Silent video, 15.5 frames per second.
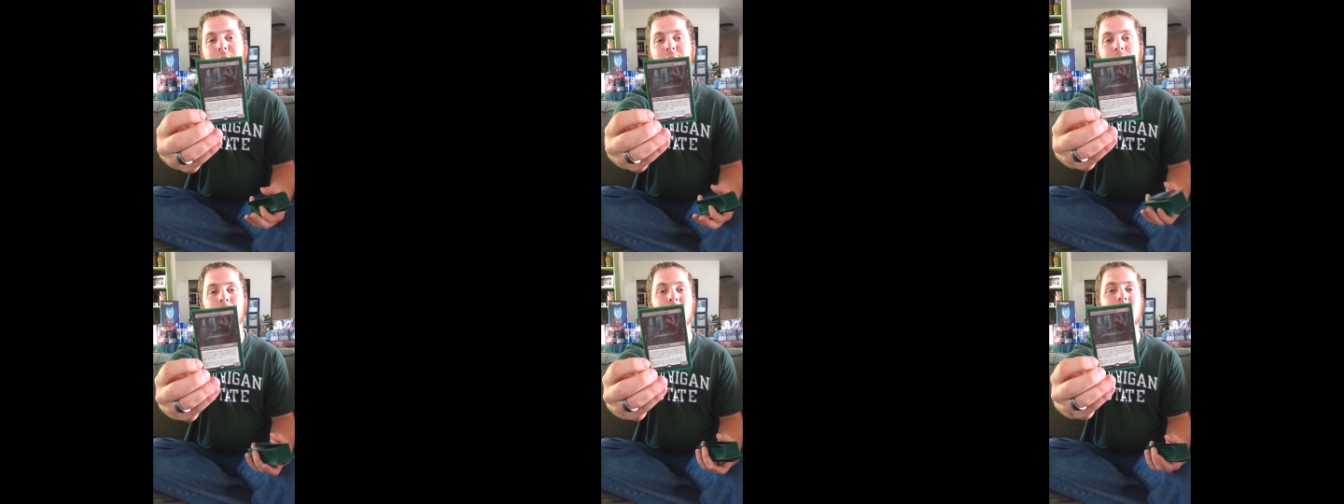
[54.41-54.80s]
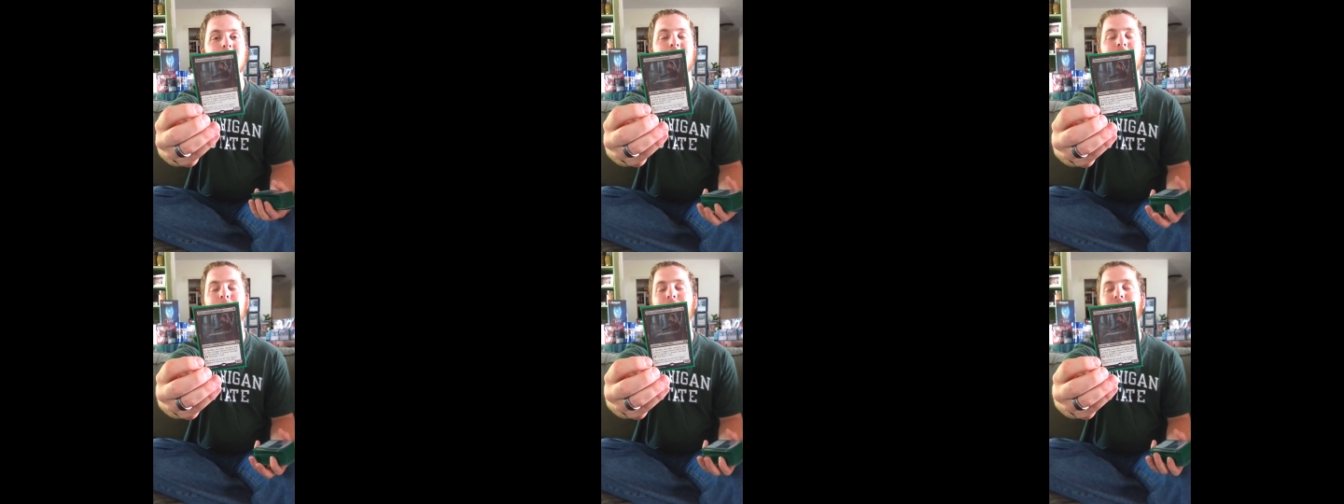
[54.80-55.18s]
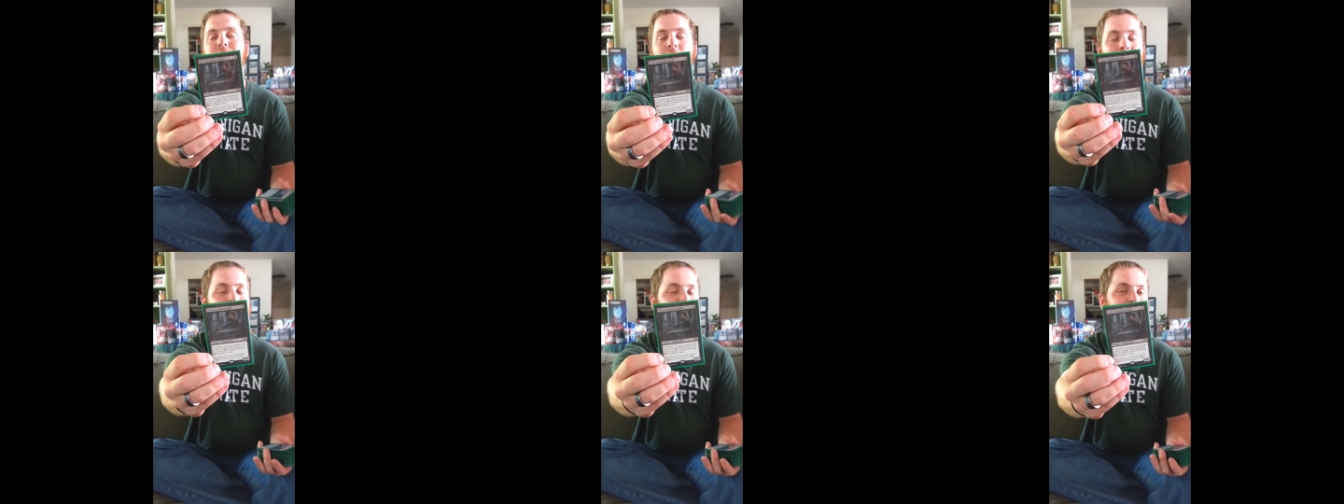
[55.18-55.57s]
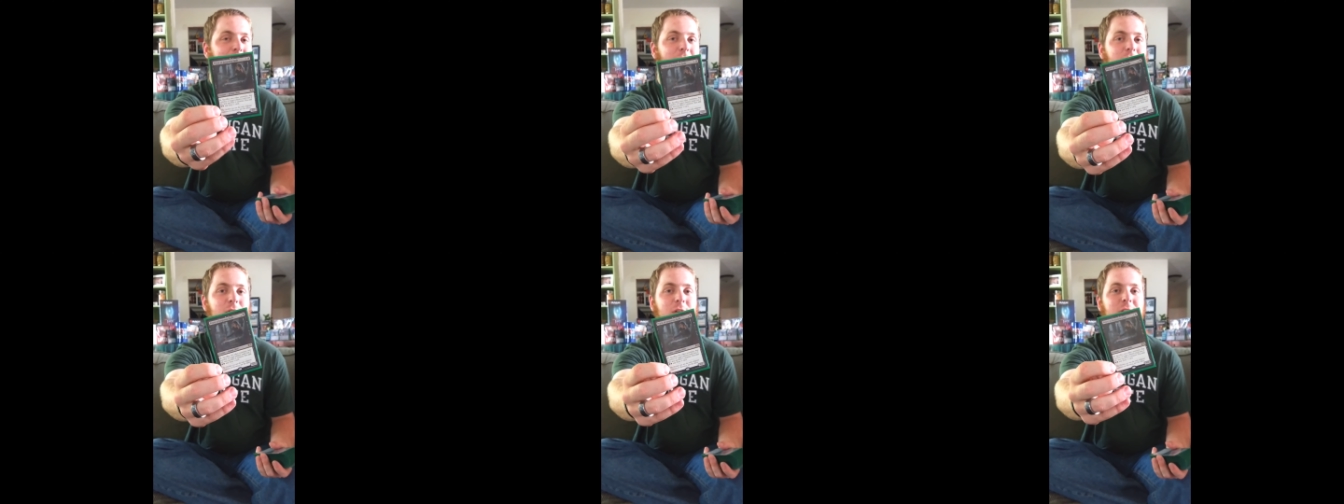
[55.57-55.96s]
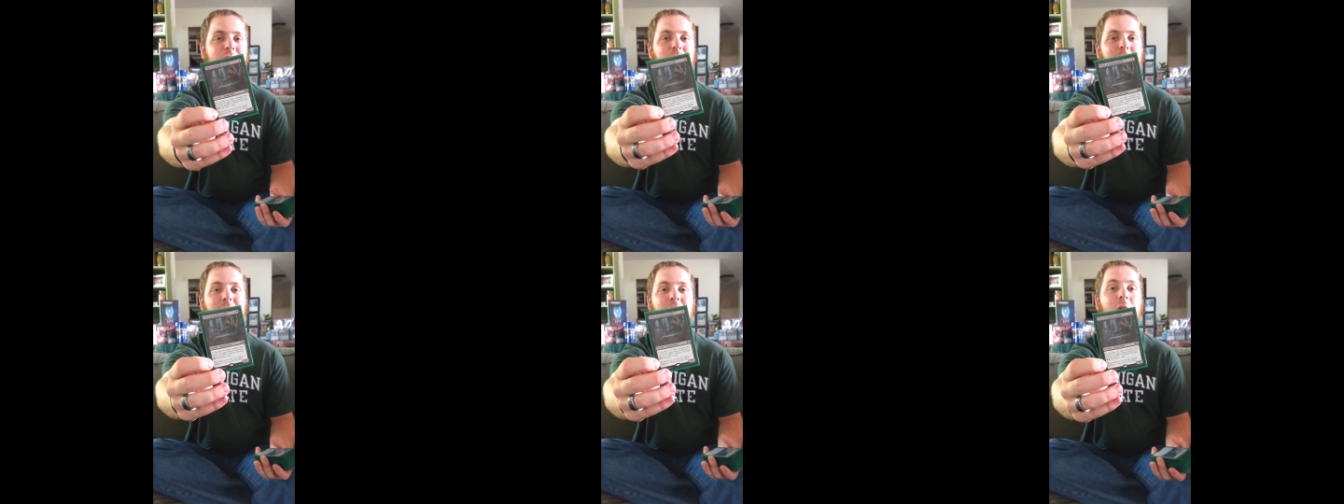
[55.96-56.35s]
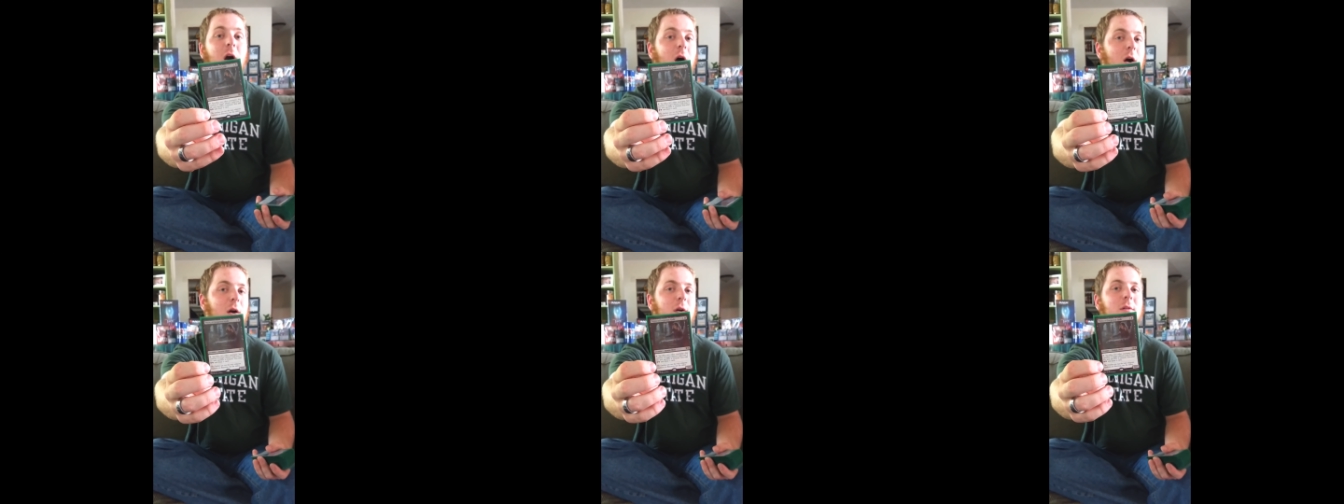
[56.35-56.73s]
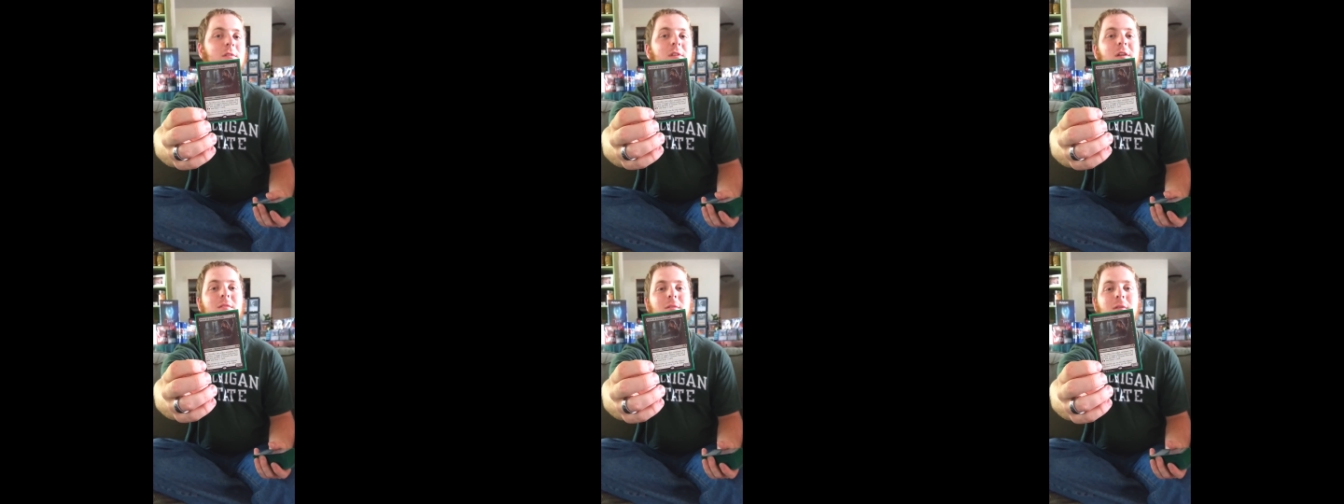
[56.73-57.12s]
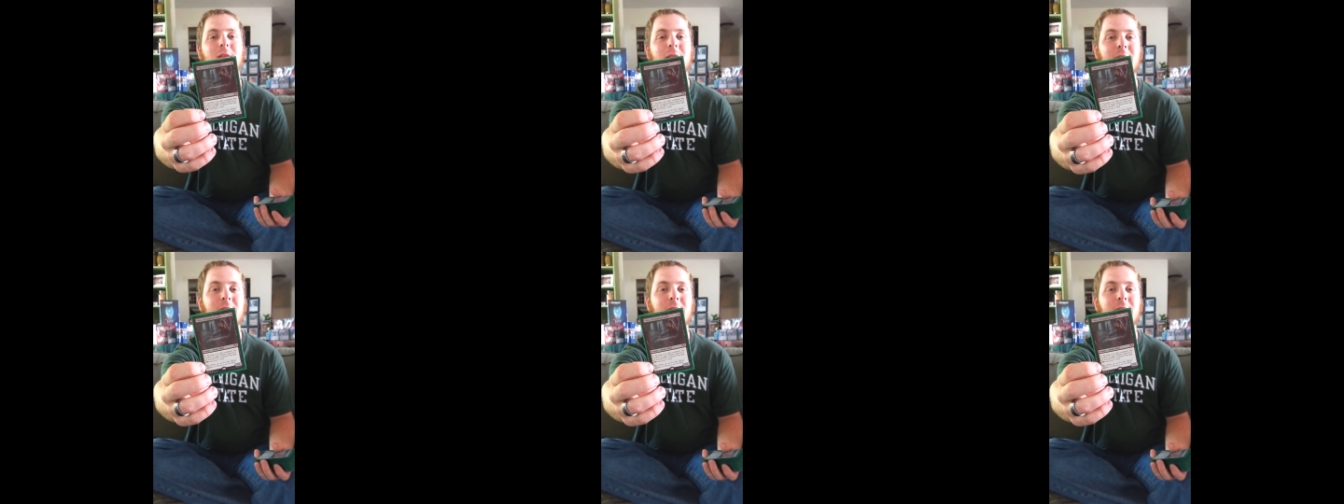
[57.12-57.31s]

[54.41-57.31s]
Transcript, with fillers: This one gives me so much value, giving me cards, give,